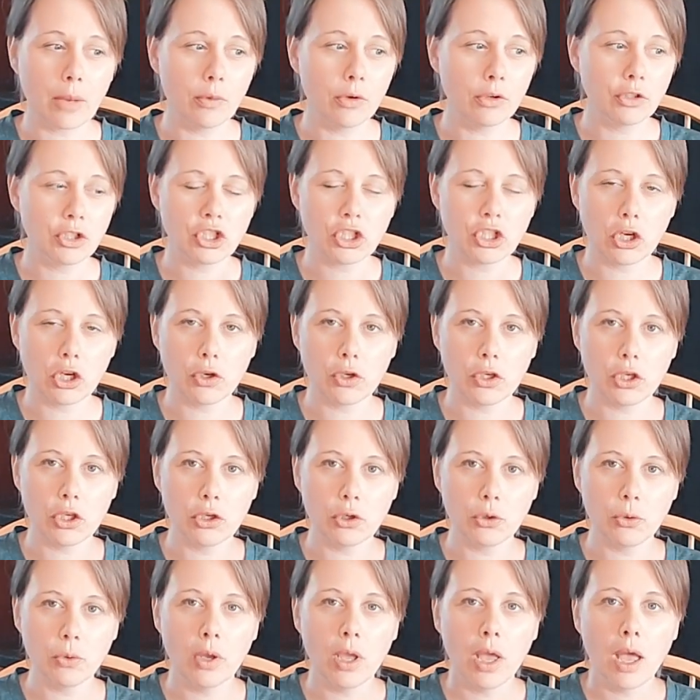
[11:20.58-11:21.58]
show
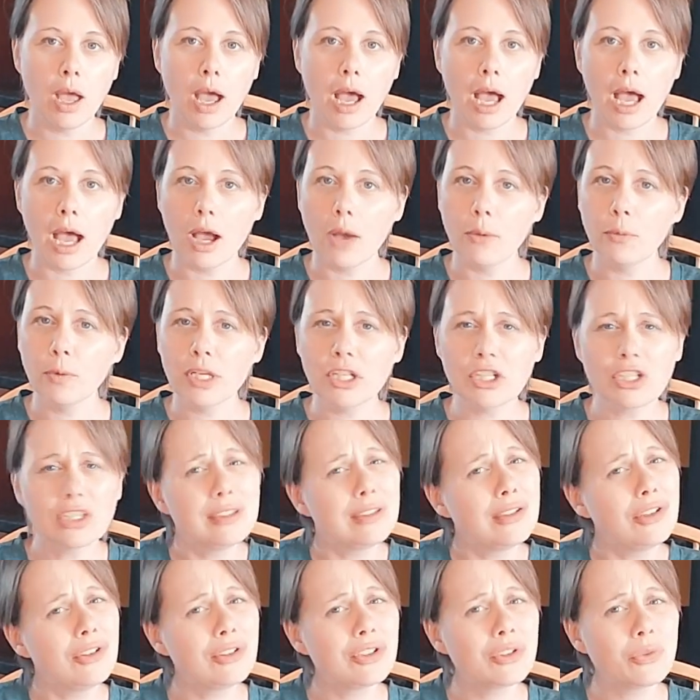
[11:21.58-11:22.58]
you. We
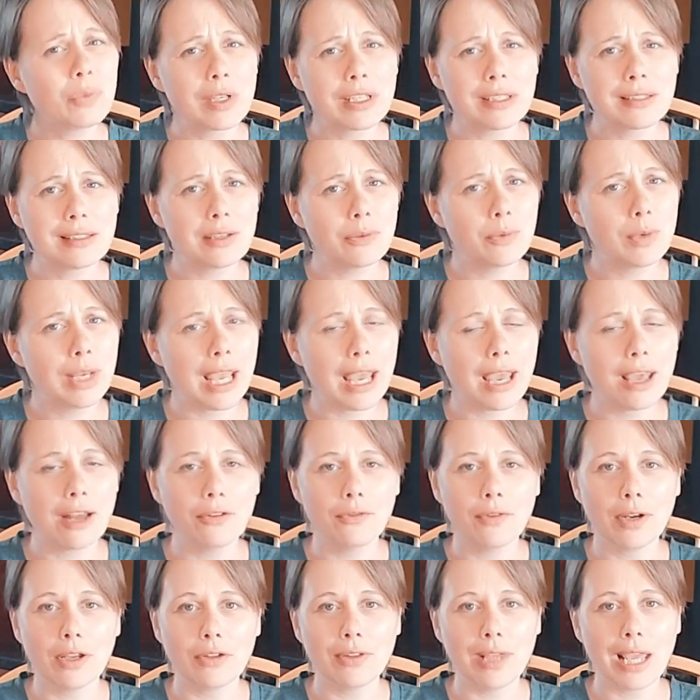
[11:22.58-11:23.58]
just used ones that we had
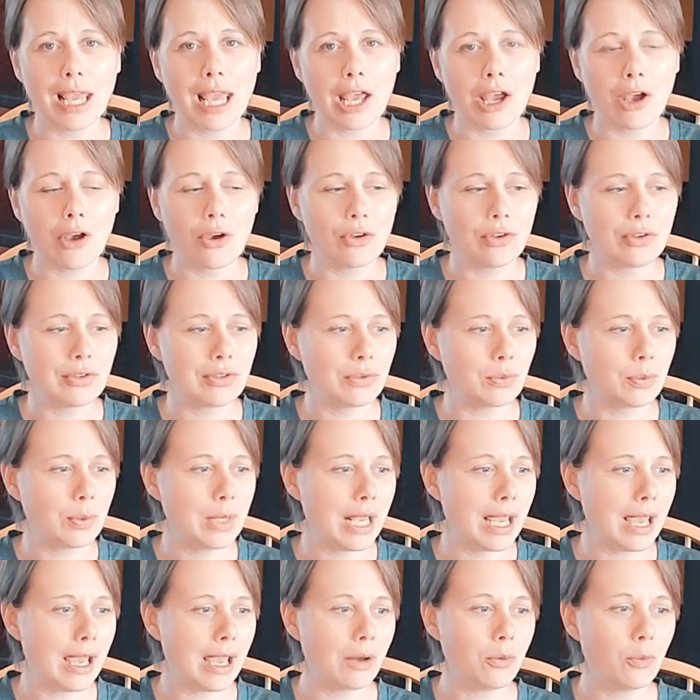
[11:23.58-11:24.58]
around the house. We
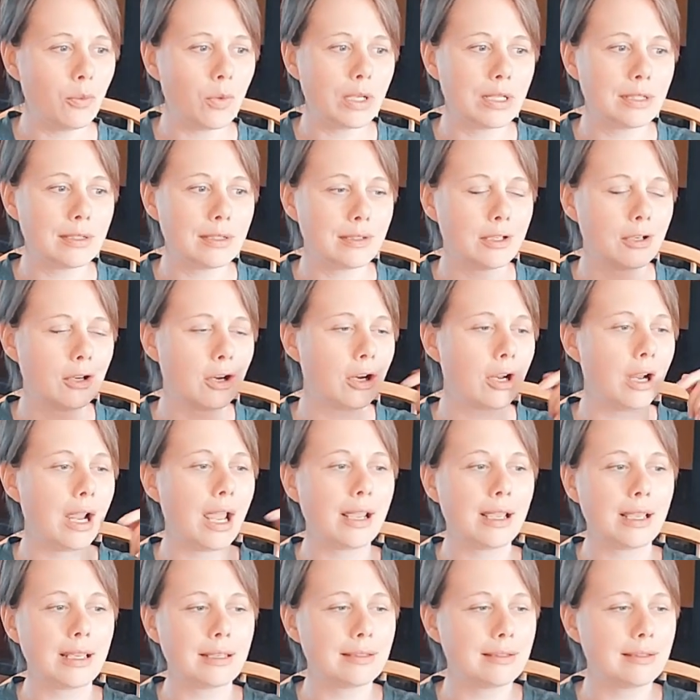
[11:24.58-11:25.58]
had ones that are, I
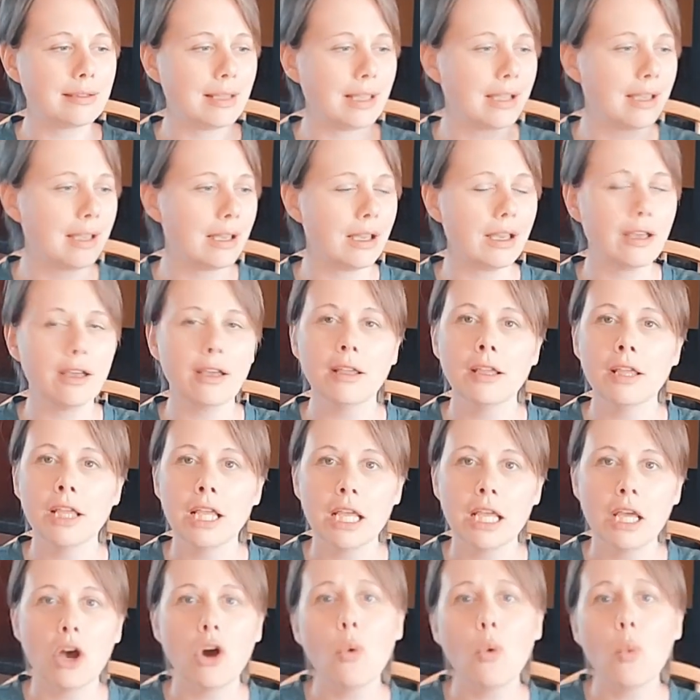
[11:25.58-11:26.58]
guess, like a
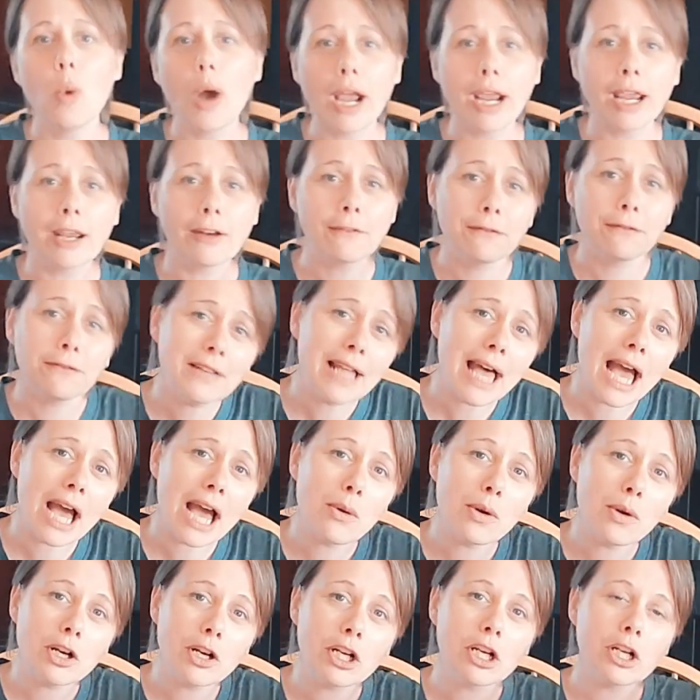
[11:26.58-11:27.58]
Hawaiian
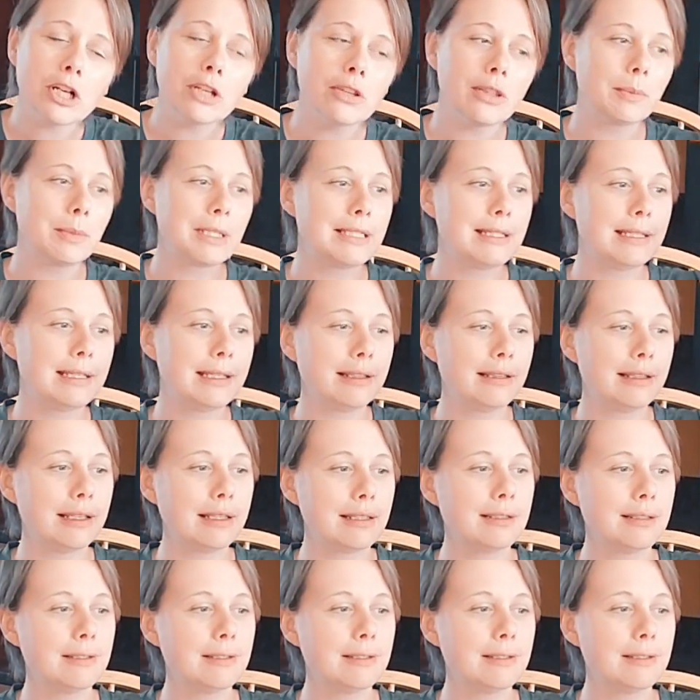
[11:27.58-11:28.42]
flour. Let me see it, Liz.